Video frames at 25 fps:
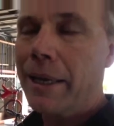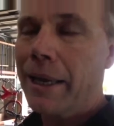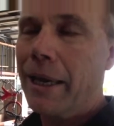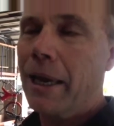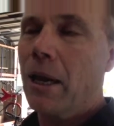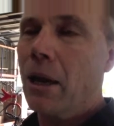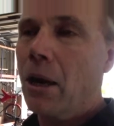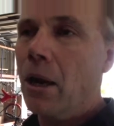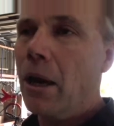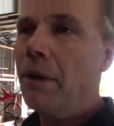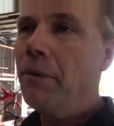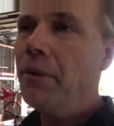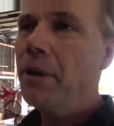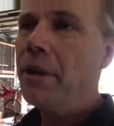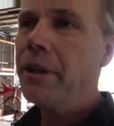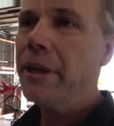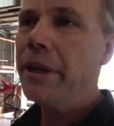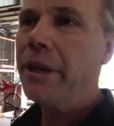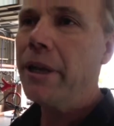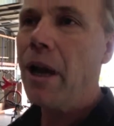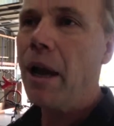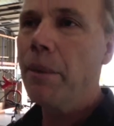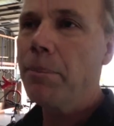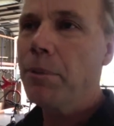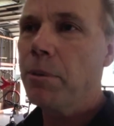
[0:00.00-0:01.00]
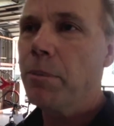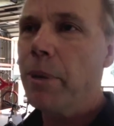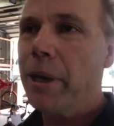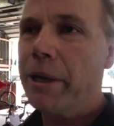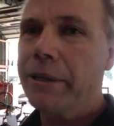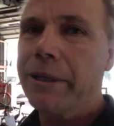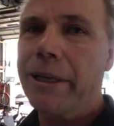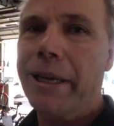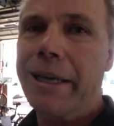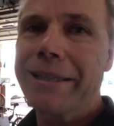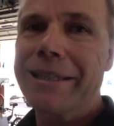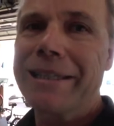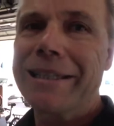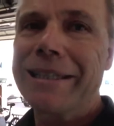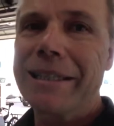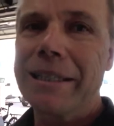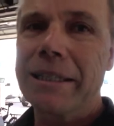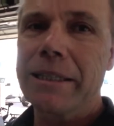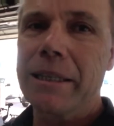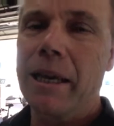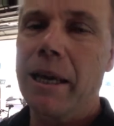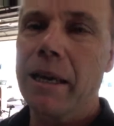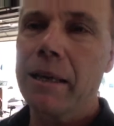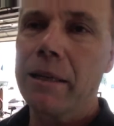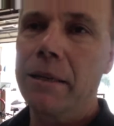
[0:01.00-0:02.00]
Yeah, everything Optibike does is
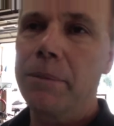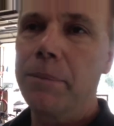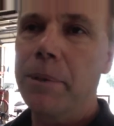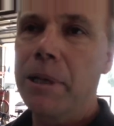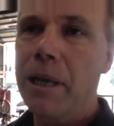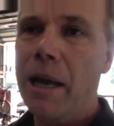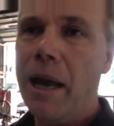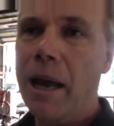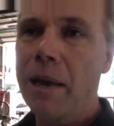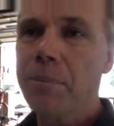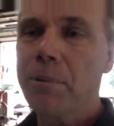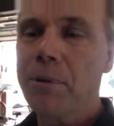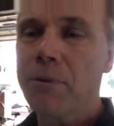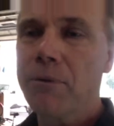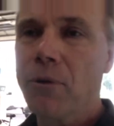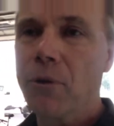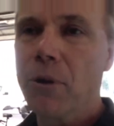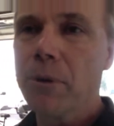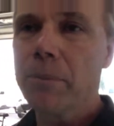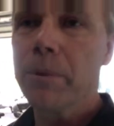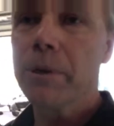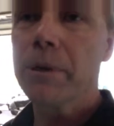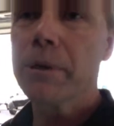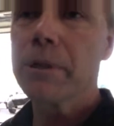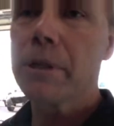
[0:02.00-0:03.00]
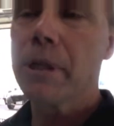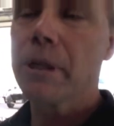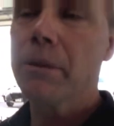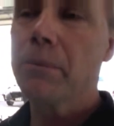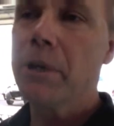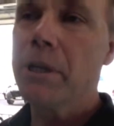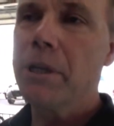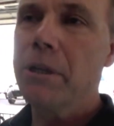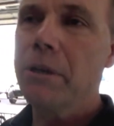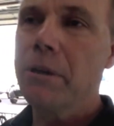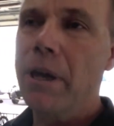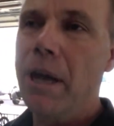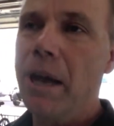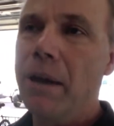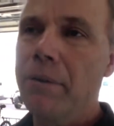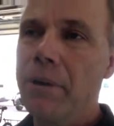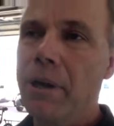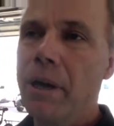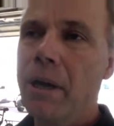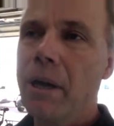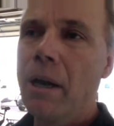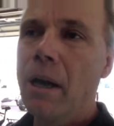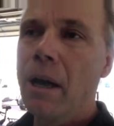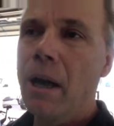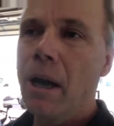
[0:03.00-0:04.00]
designed to be high performance, and we do
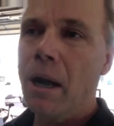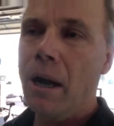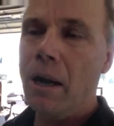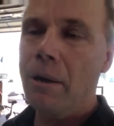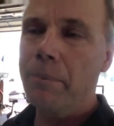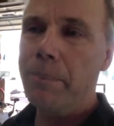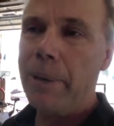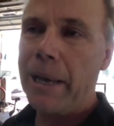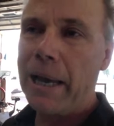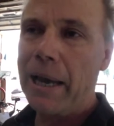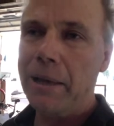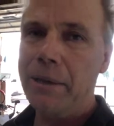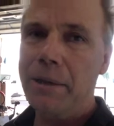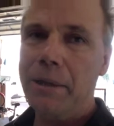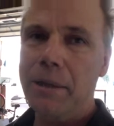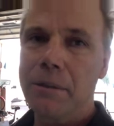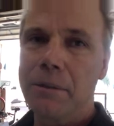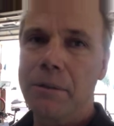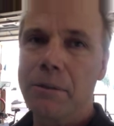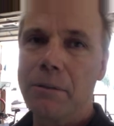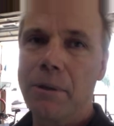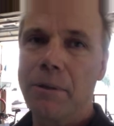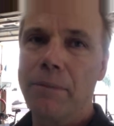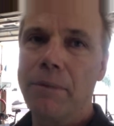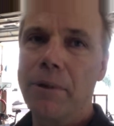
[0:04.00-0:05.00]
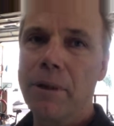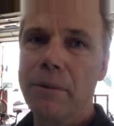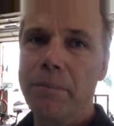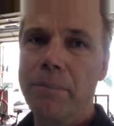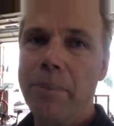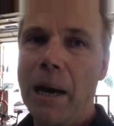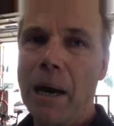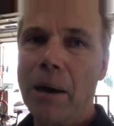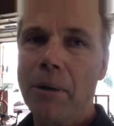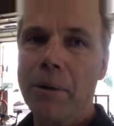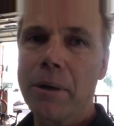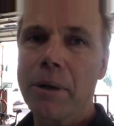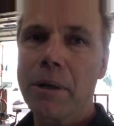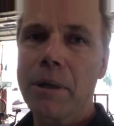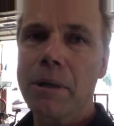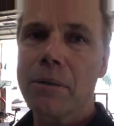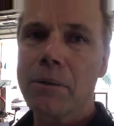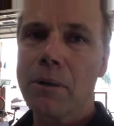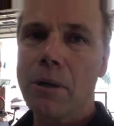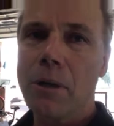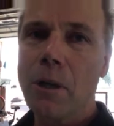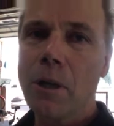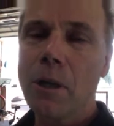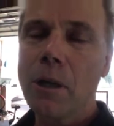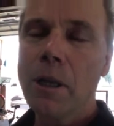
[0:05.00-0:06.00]
have our patented derivative power
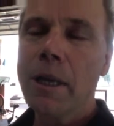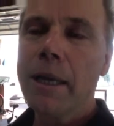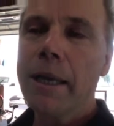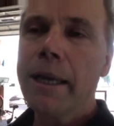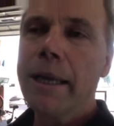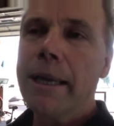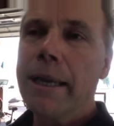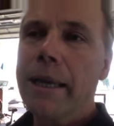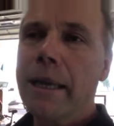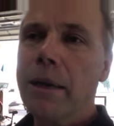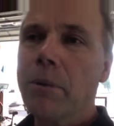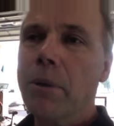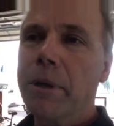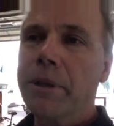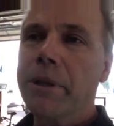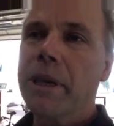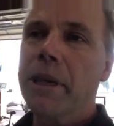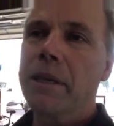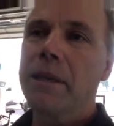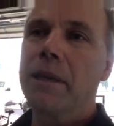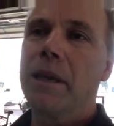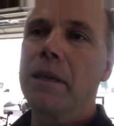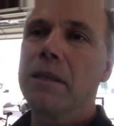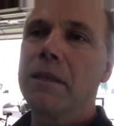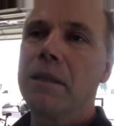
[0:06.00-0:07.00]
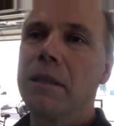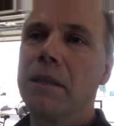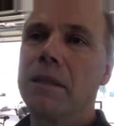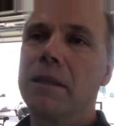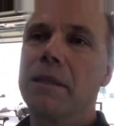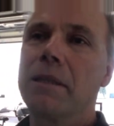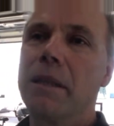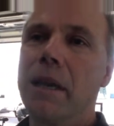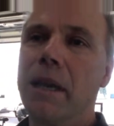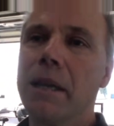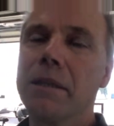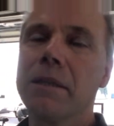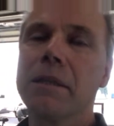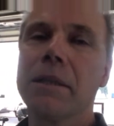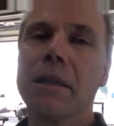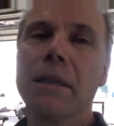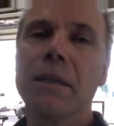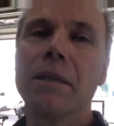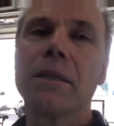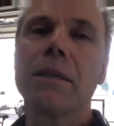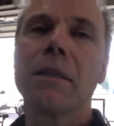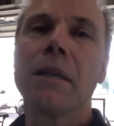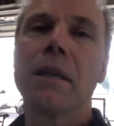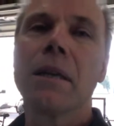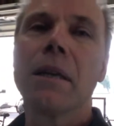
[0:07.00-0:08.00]
control, and what that does is it
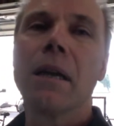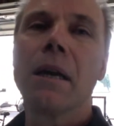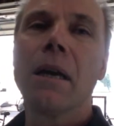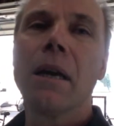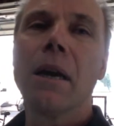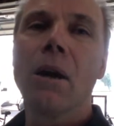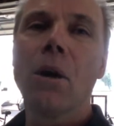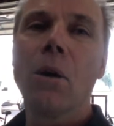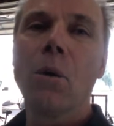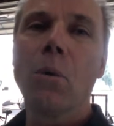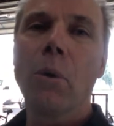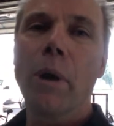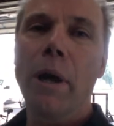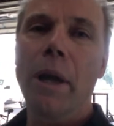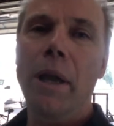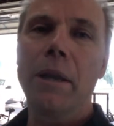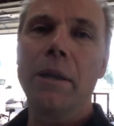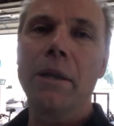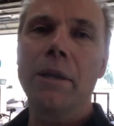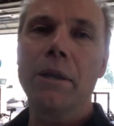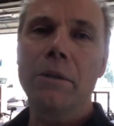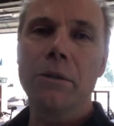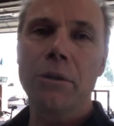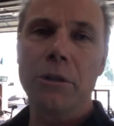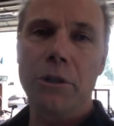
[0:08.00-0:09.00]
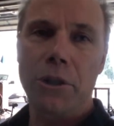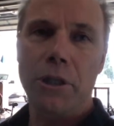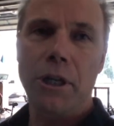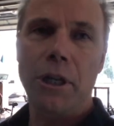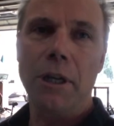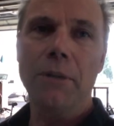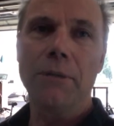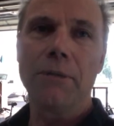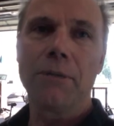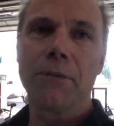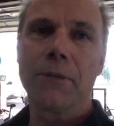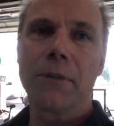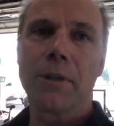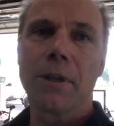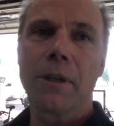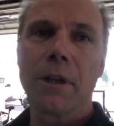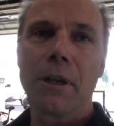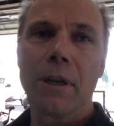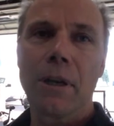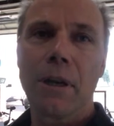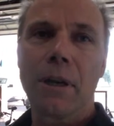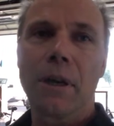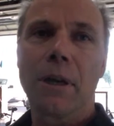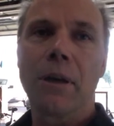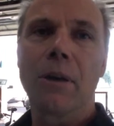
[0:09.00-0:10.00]
senses when you shift
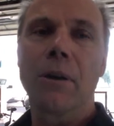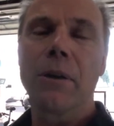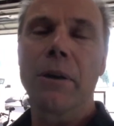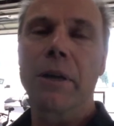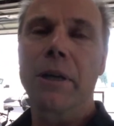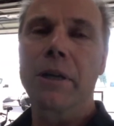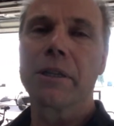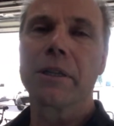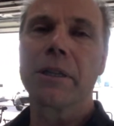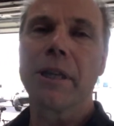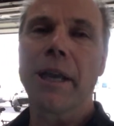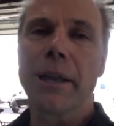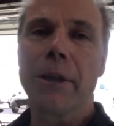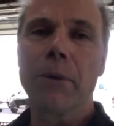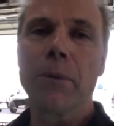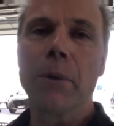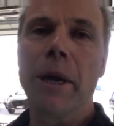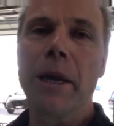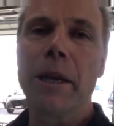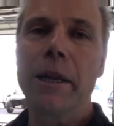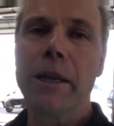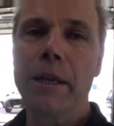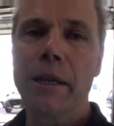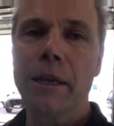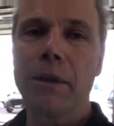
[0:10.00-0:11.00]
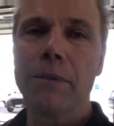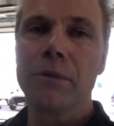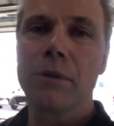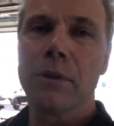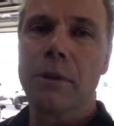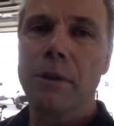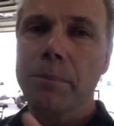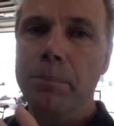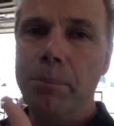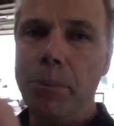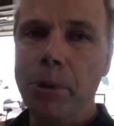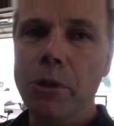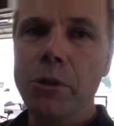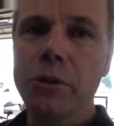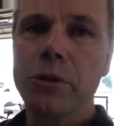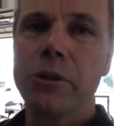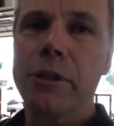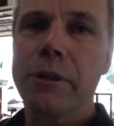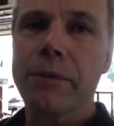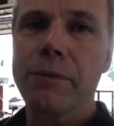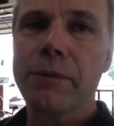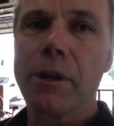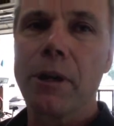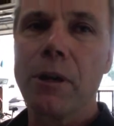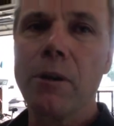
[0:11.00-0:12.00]
or accelerate and gives you a boost
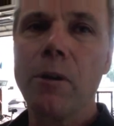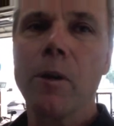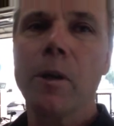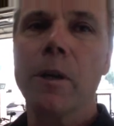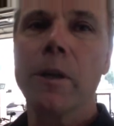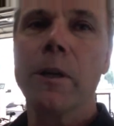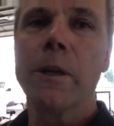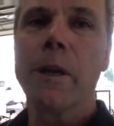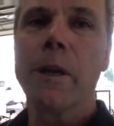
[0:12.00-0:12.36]
of current.